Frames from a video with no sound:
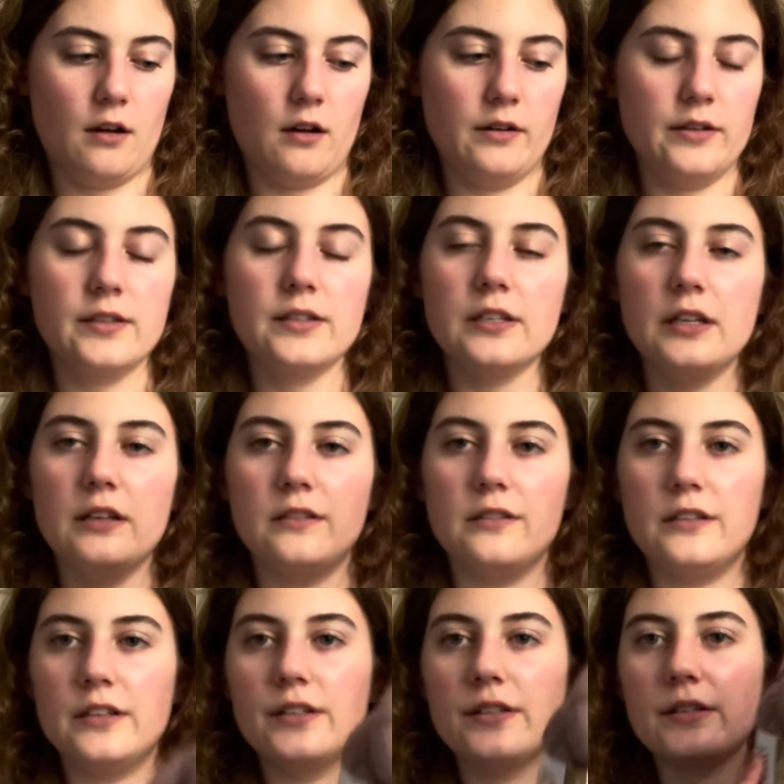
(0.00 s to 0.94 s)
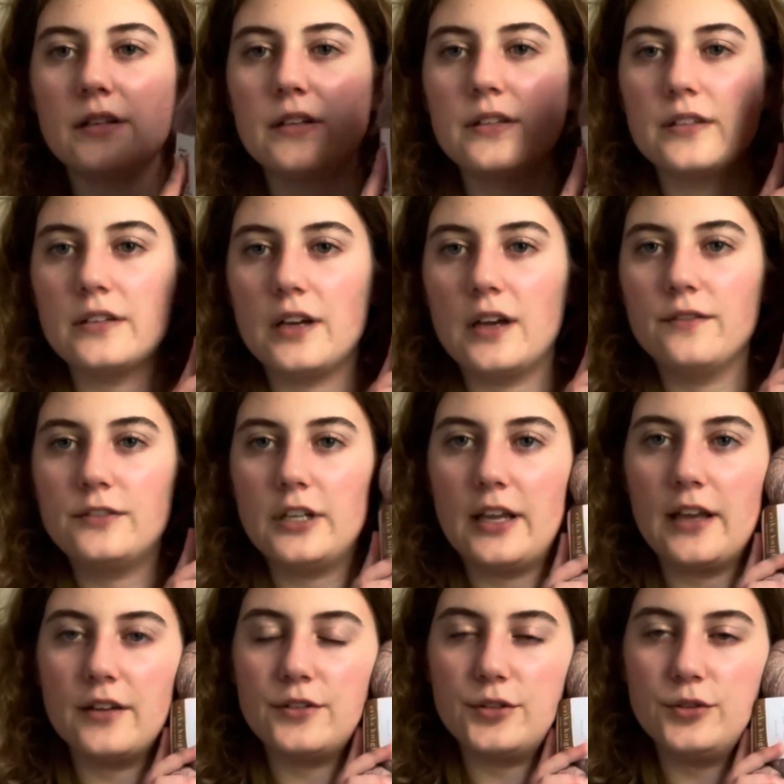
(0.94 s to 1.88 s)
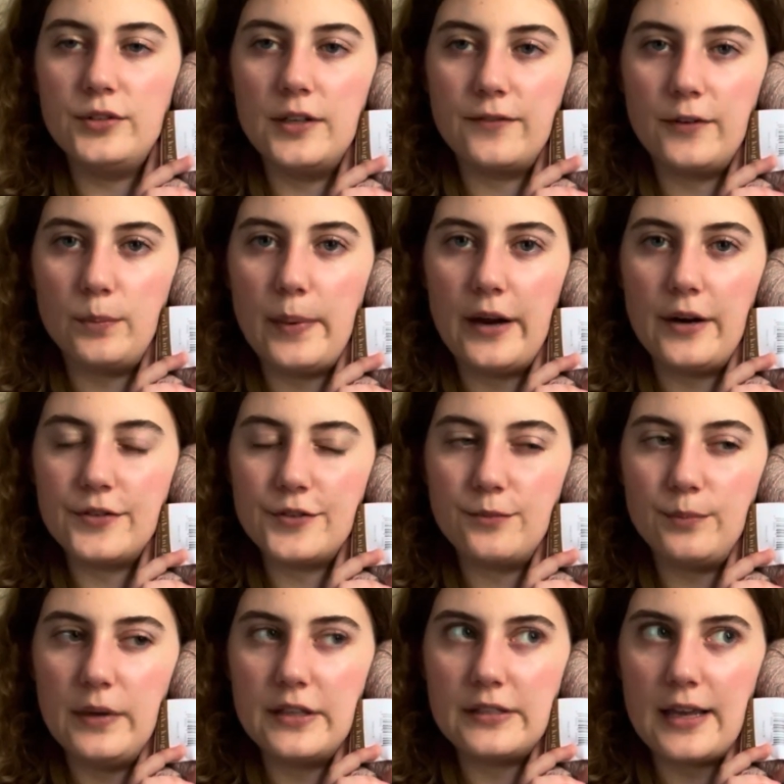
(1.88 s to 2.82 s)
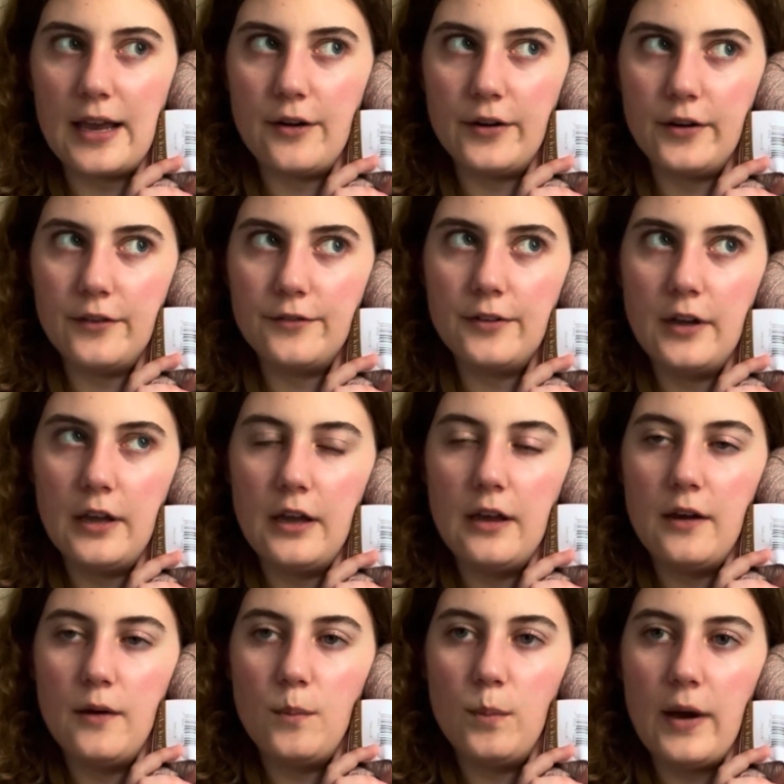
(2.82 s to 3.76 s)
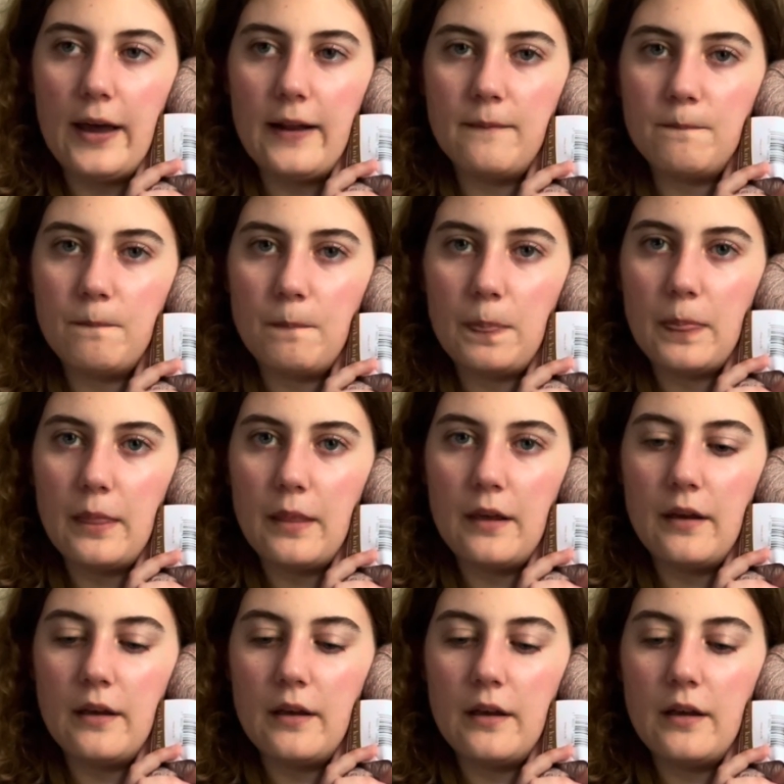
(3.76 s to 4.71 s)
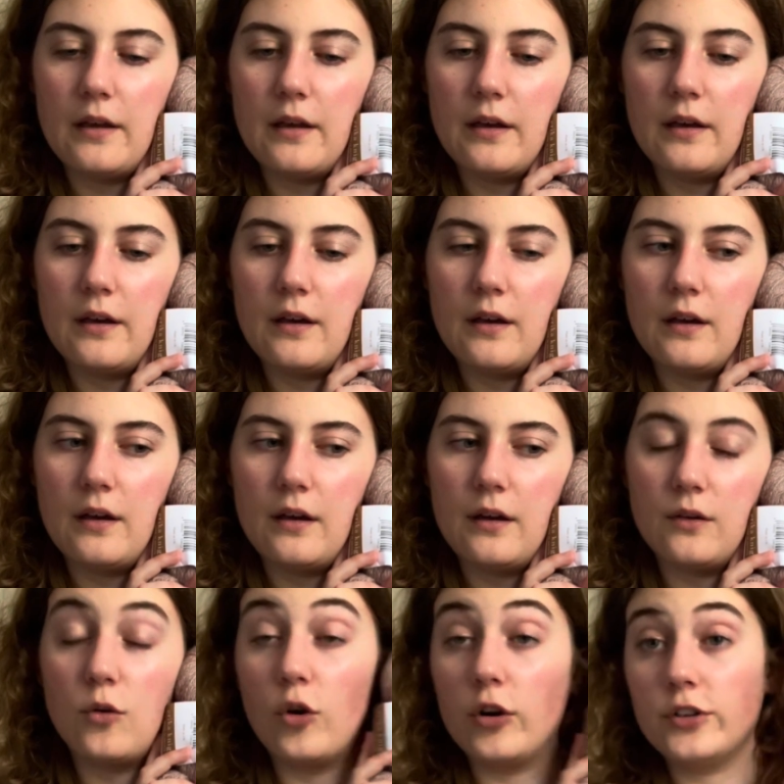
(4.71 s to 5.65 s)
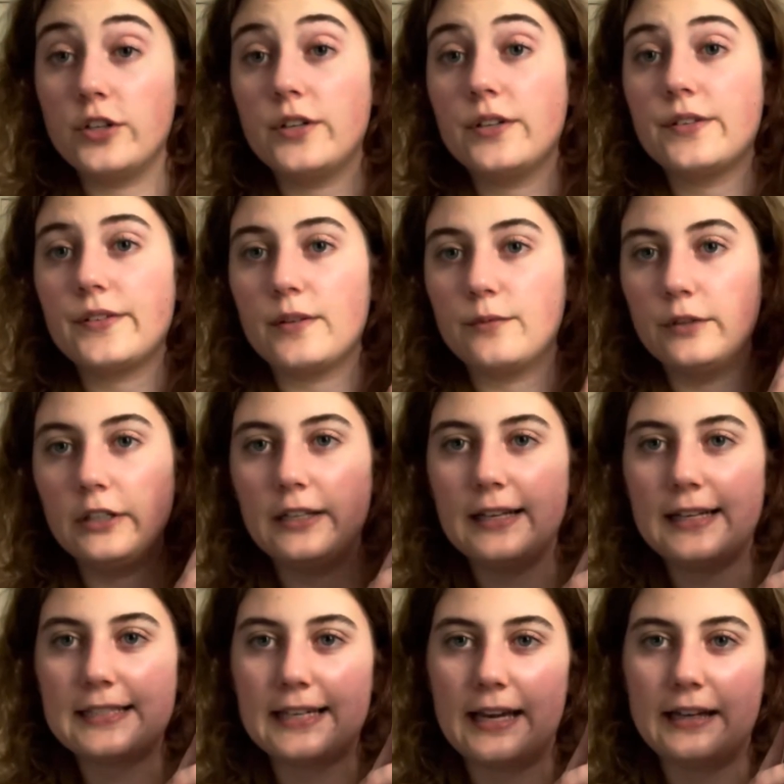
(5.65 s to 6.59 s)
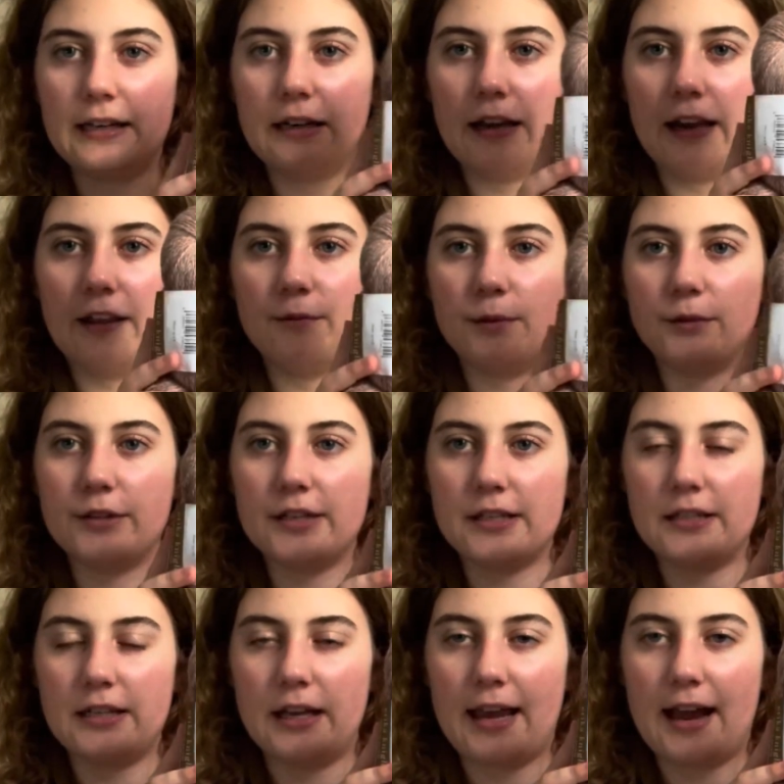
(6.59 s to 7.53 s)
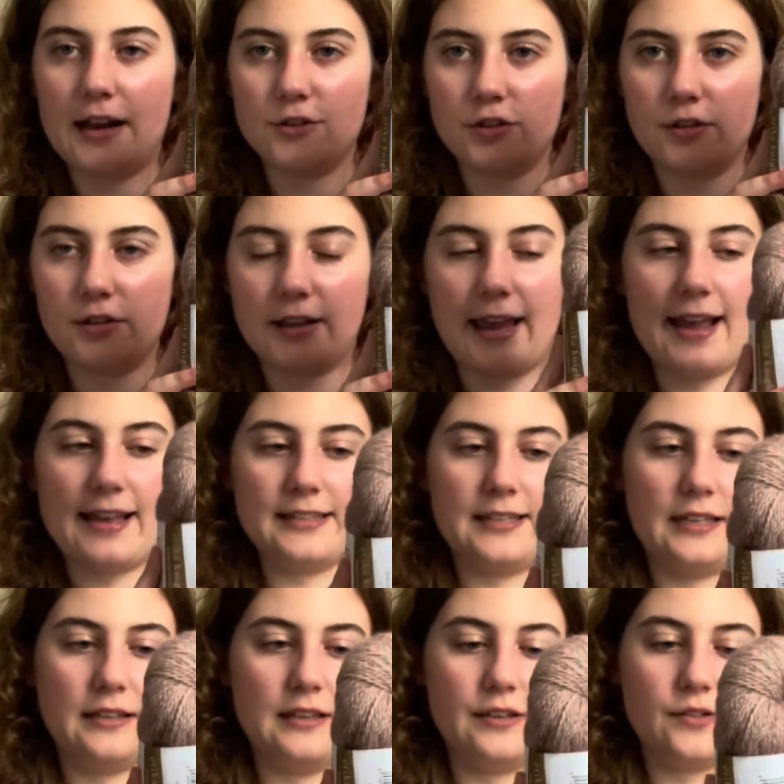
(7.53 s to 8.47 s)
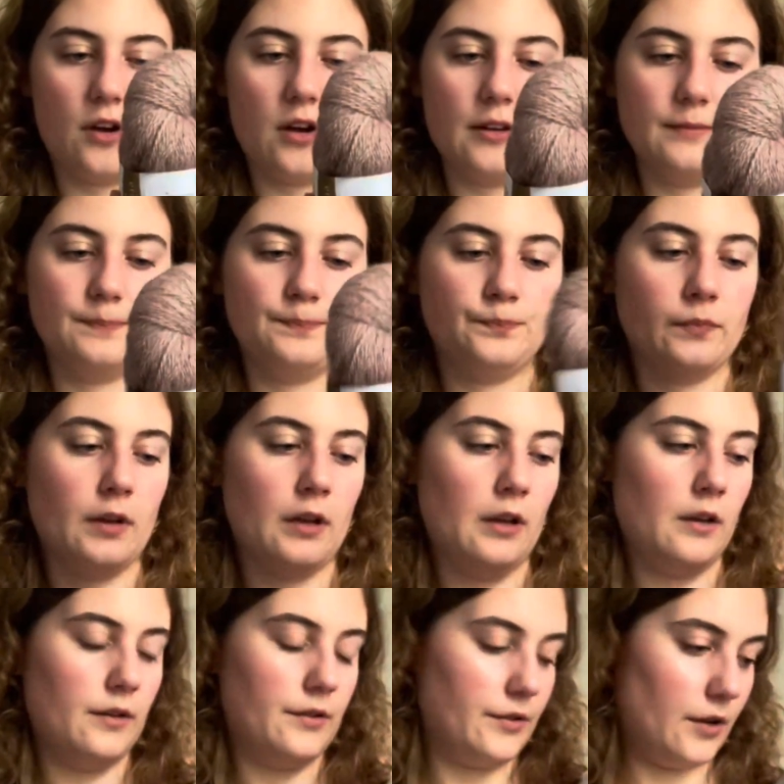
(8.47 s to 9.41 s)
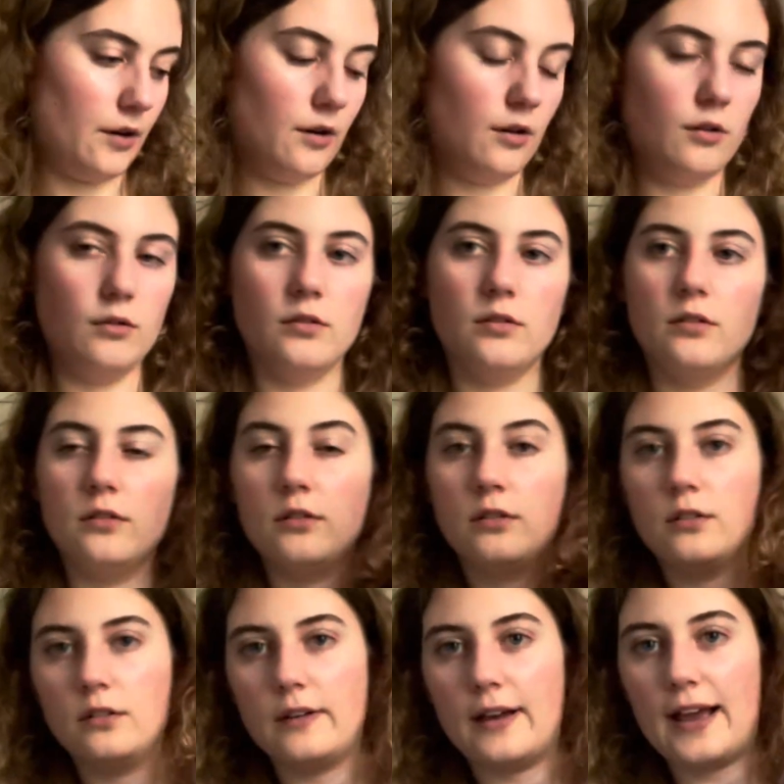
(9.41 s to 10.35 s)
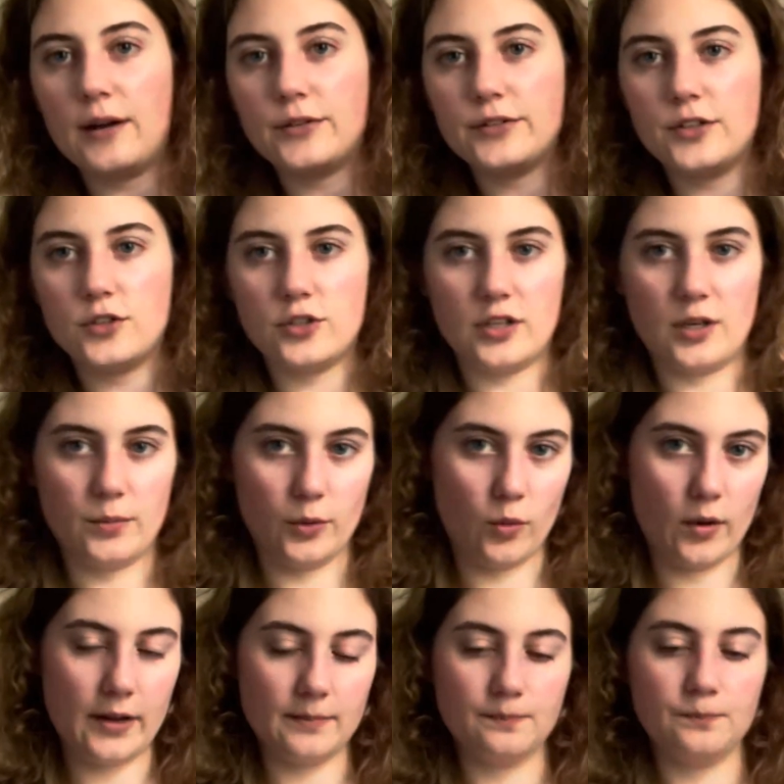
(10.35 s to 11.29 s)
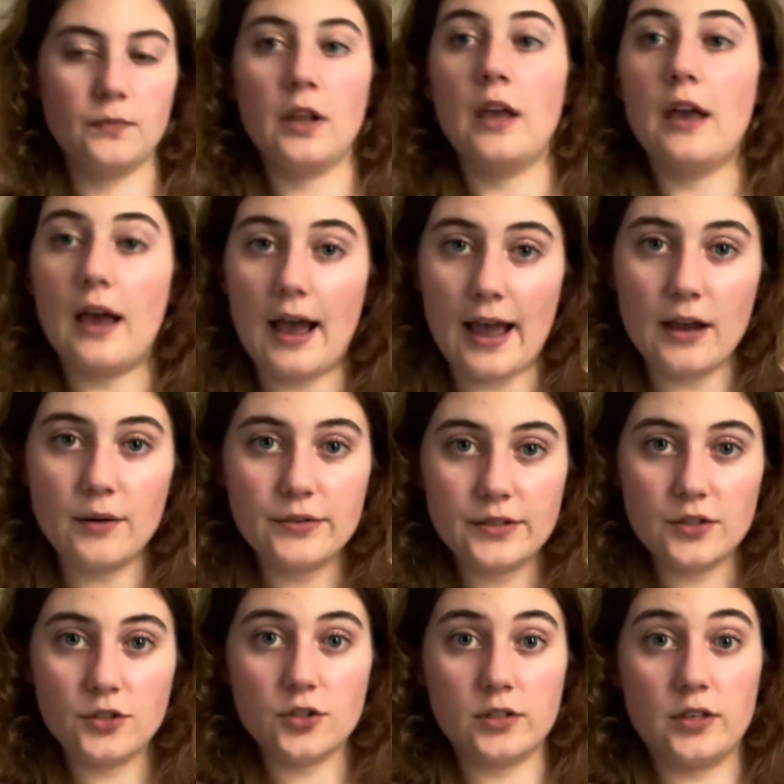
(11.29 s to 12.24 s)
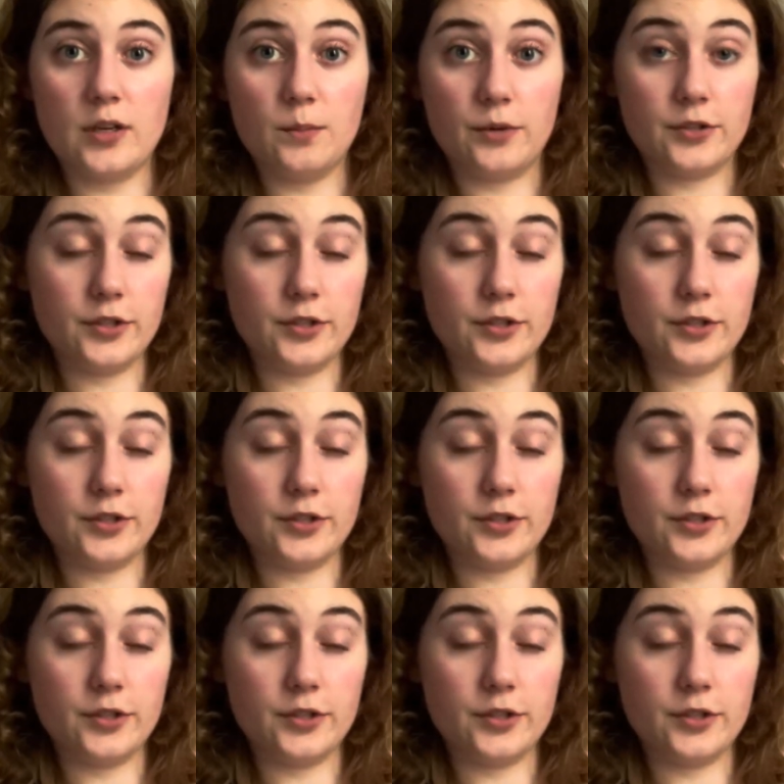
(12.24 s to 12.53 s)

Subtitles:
honestly this is enough to get 2 different pairs of mitts out of. But gorgeous, really excited, and I've been resisting casting these on. So acquisition number 1. Acquisition number